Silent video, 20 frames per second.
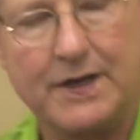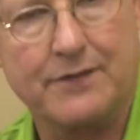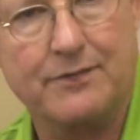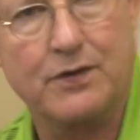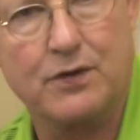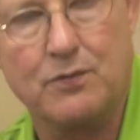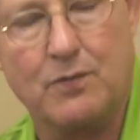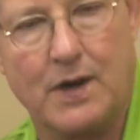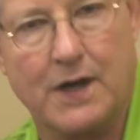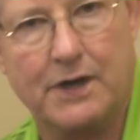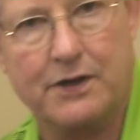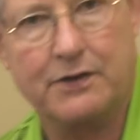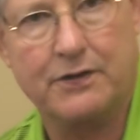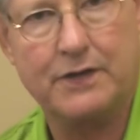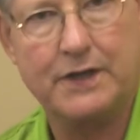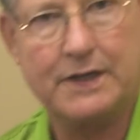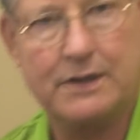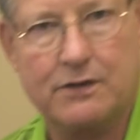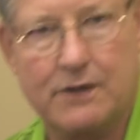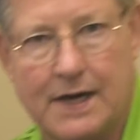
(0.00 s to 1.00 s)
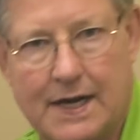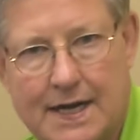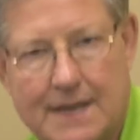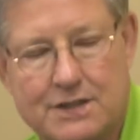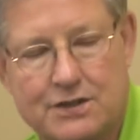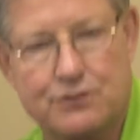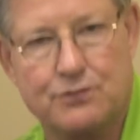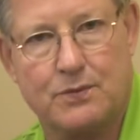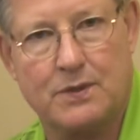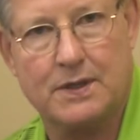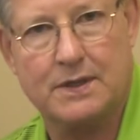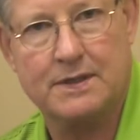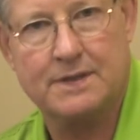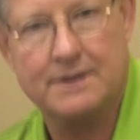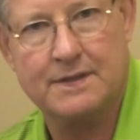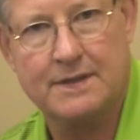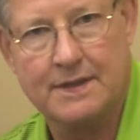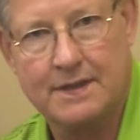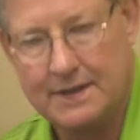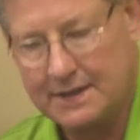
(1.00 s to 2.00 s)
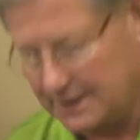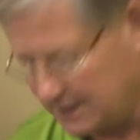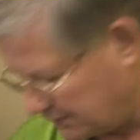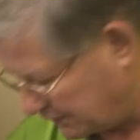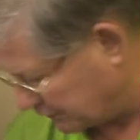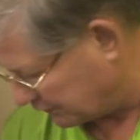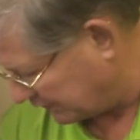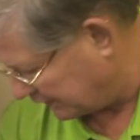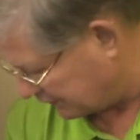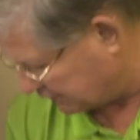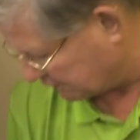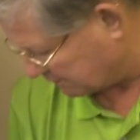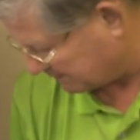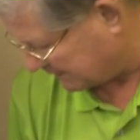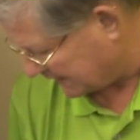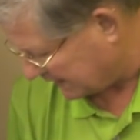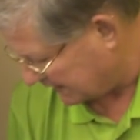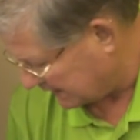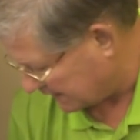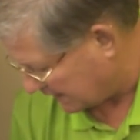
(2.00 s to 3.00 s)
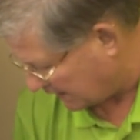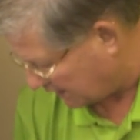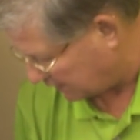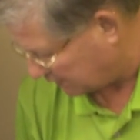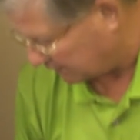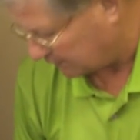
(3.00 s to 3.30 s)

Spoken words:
Every water heater has one. They're either made out